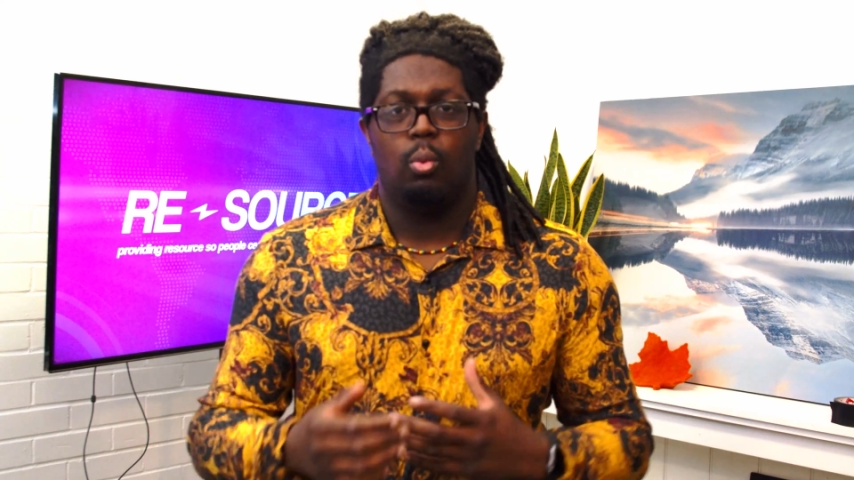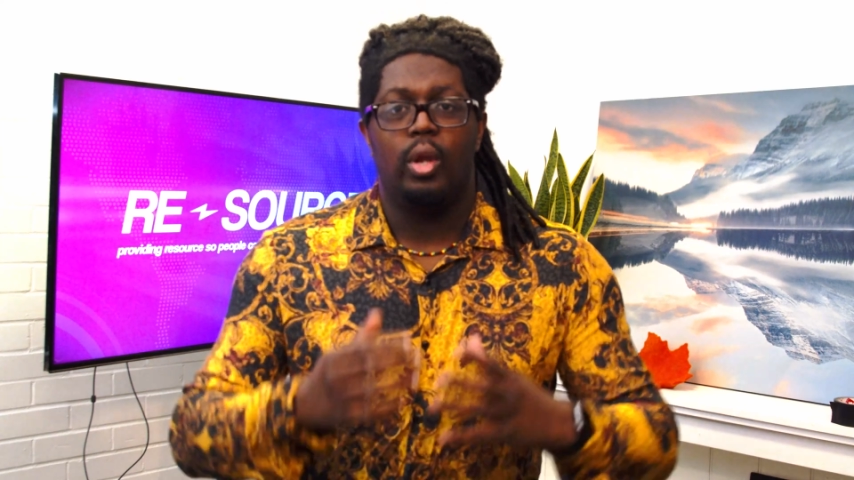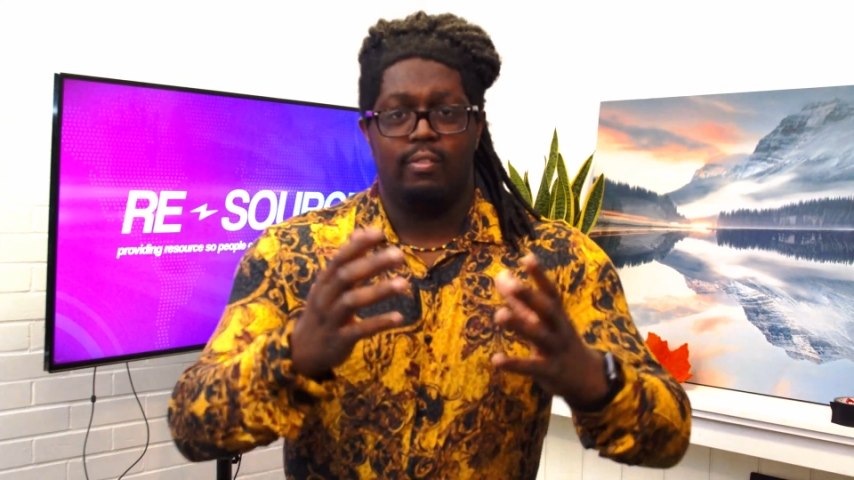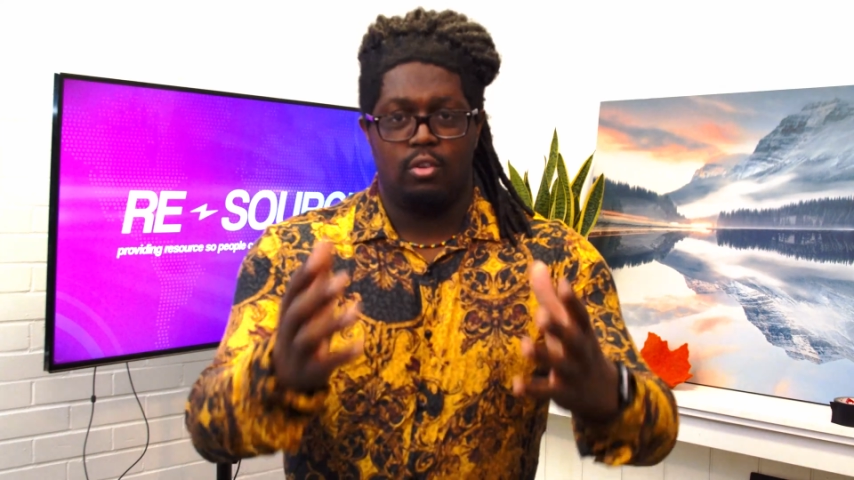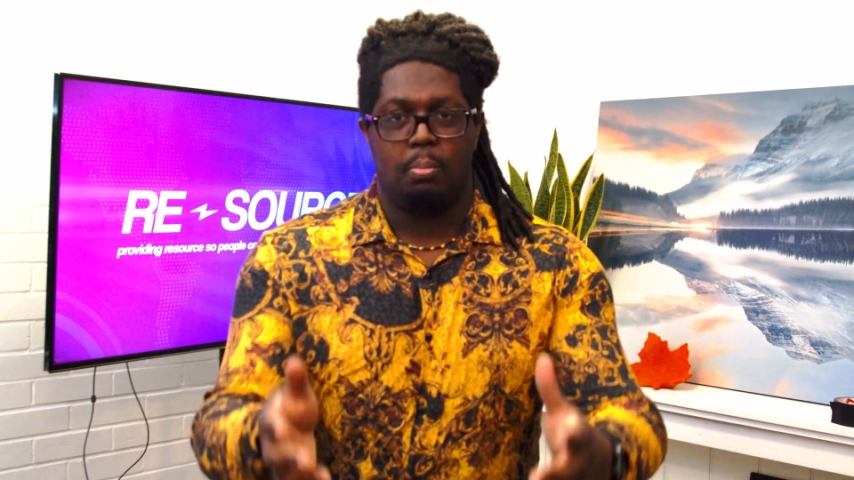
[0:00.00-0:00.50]

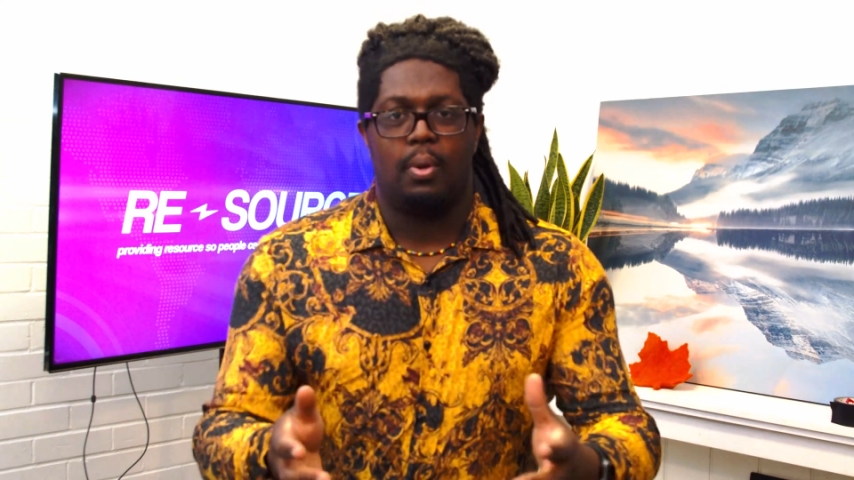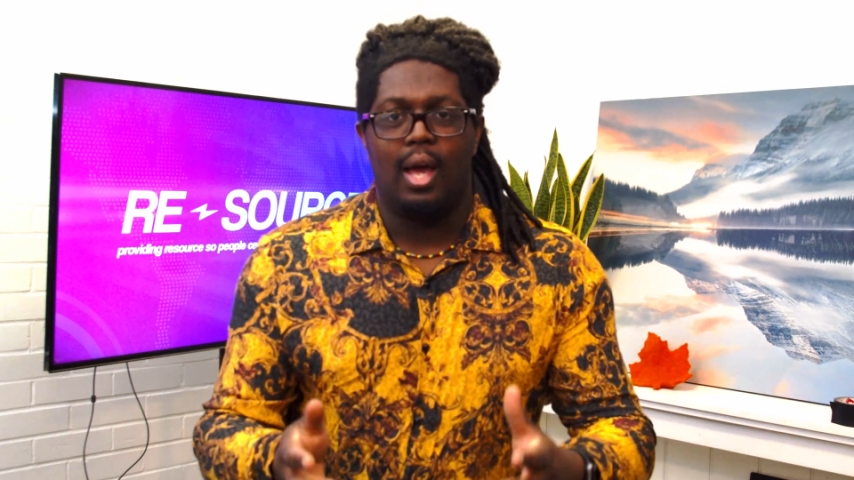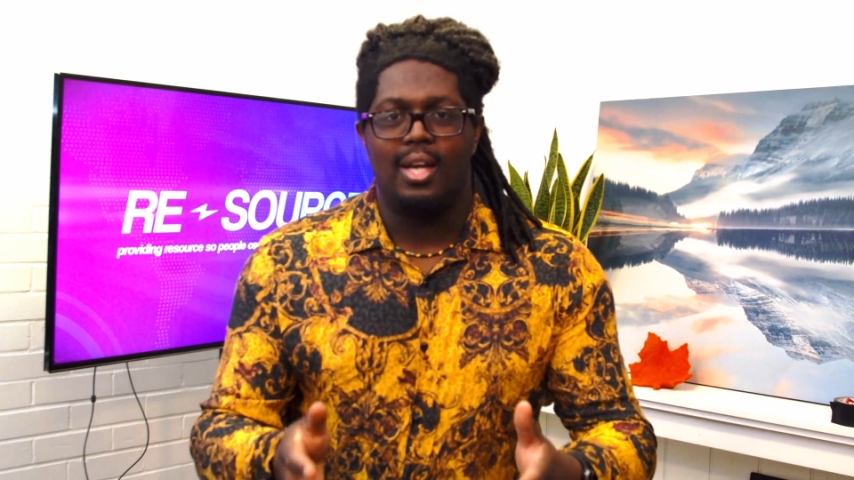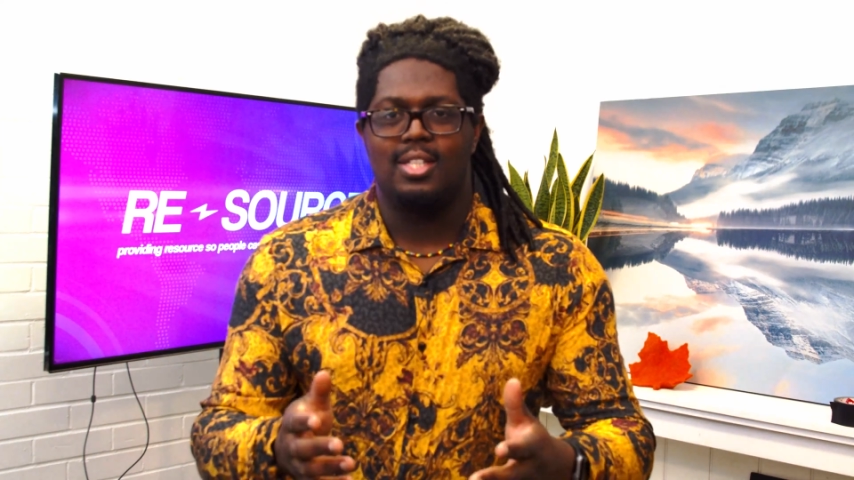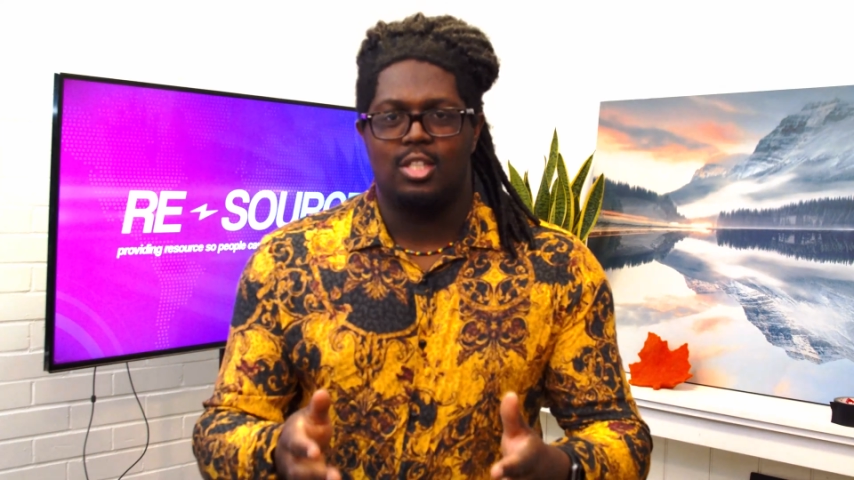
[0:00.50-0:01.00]
whatever
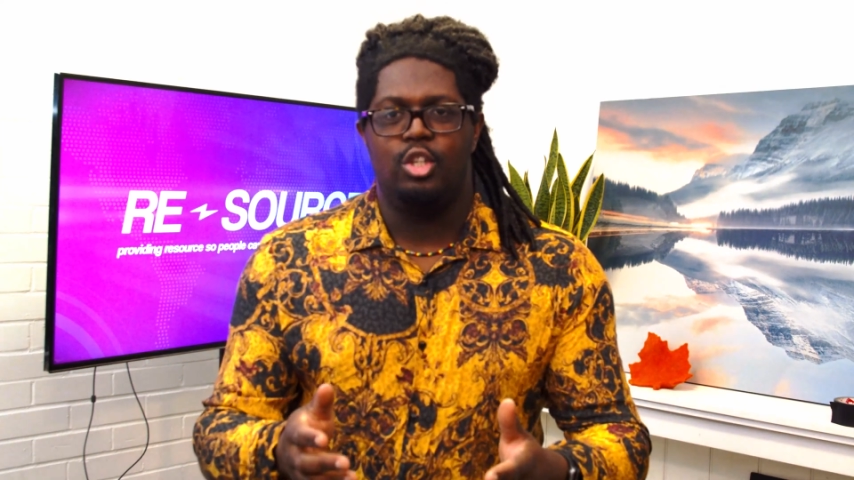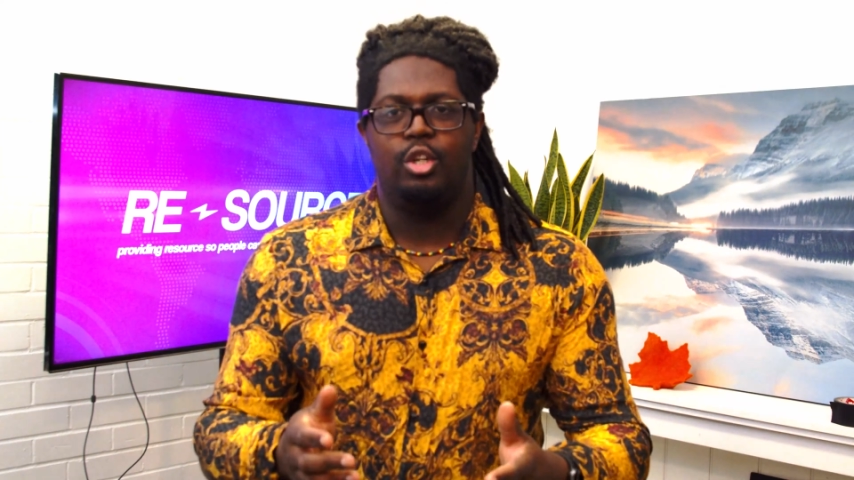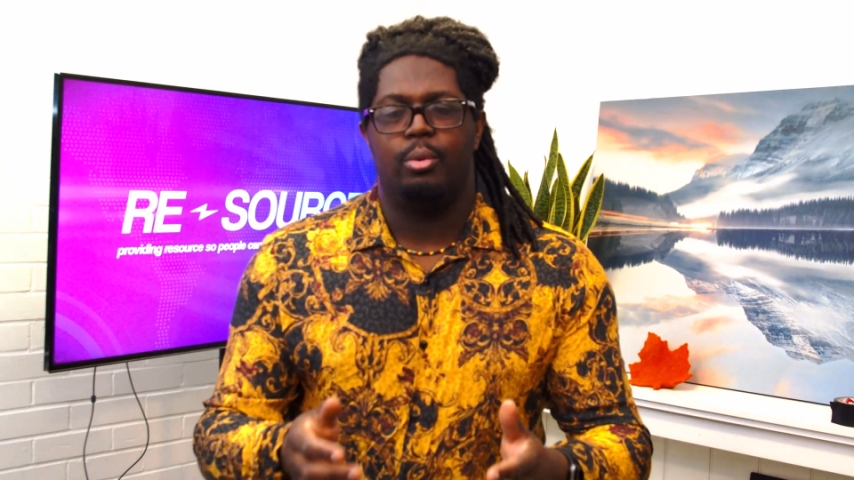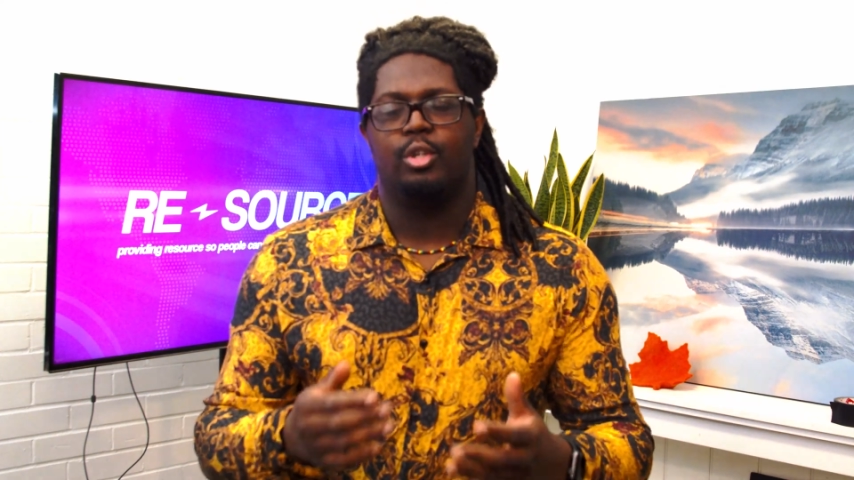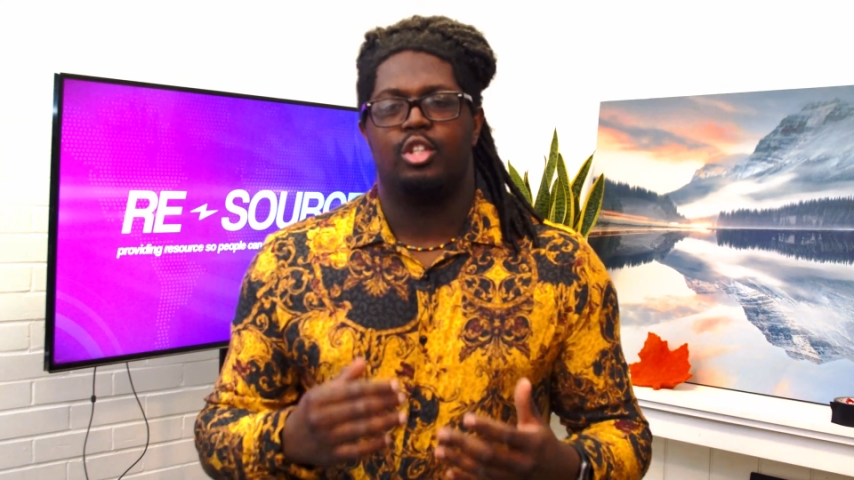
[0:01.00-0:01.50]
applies to
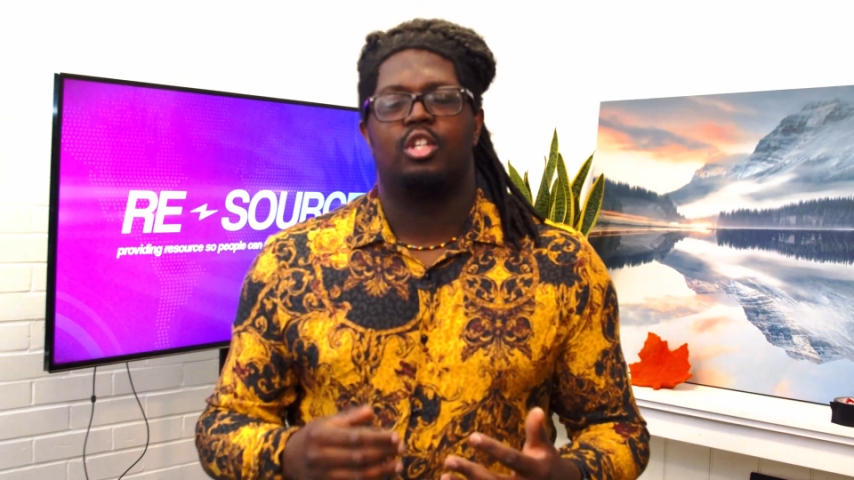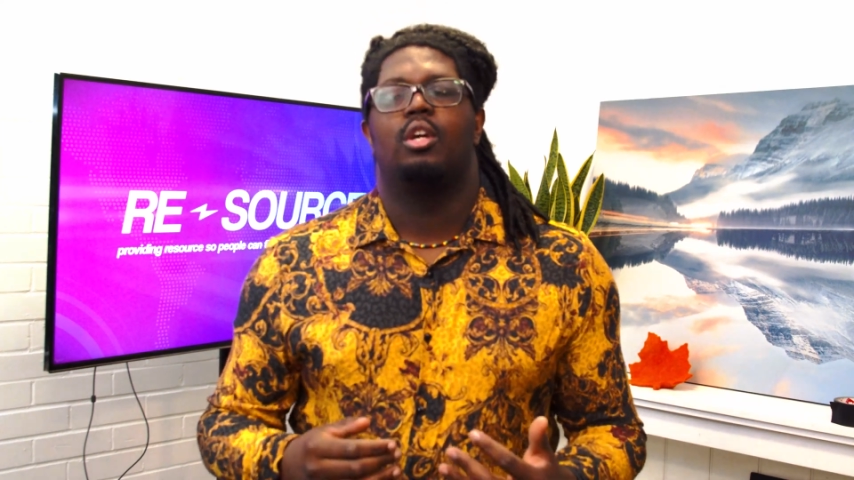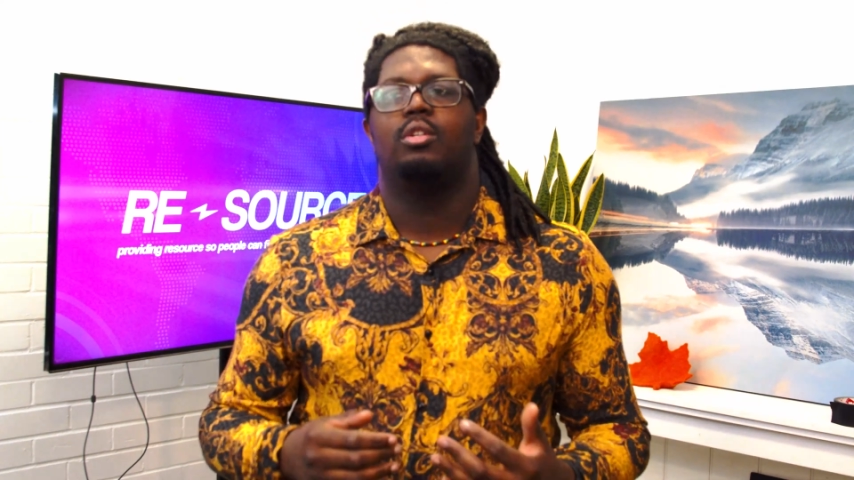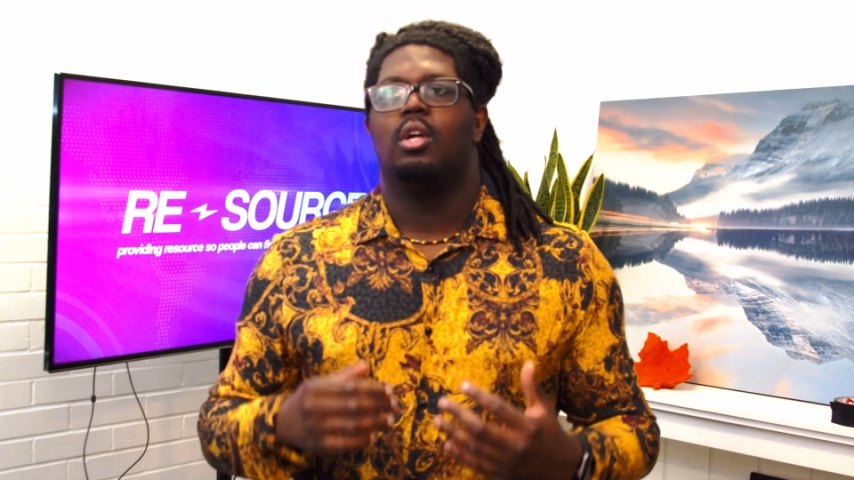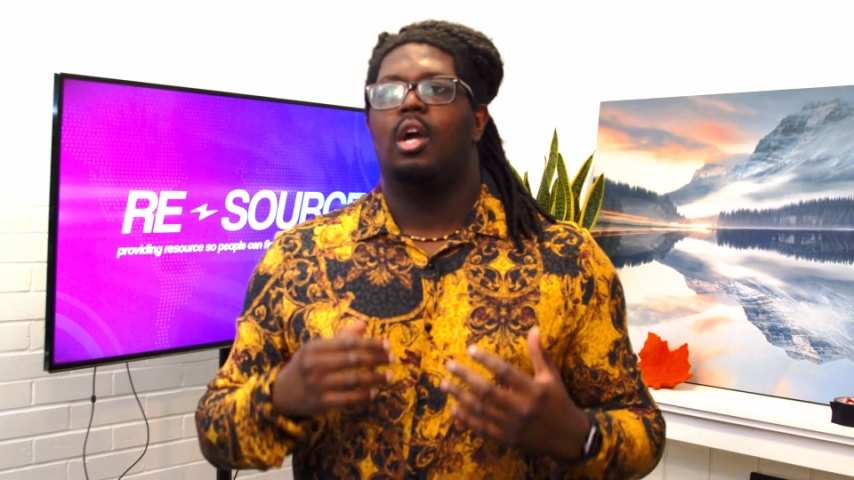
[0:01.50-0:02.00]
you, and just
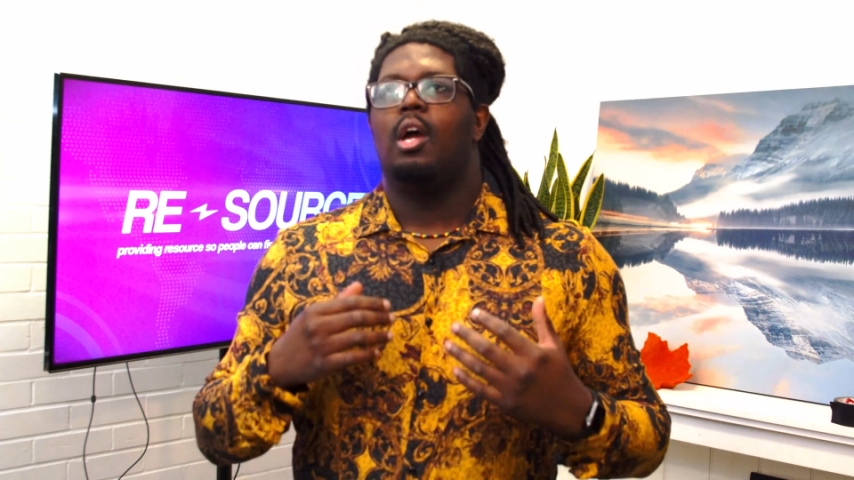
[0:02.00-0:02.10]
goes,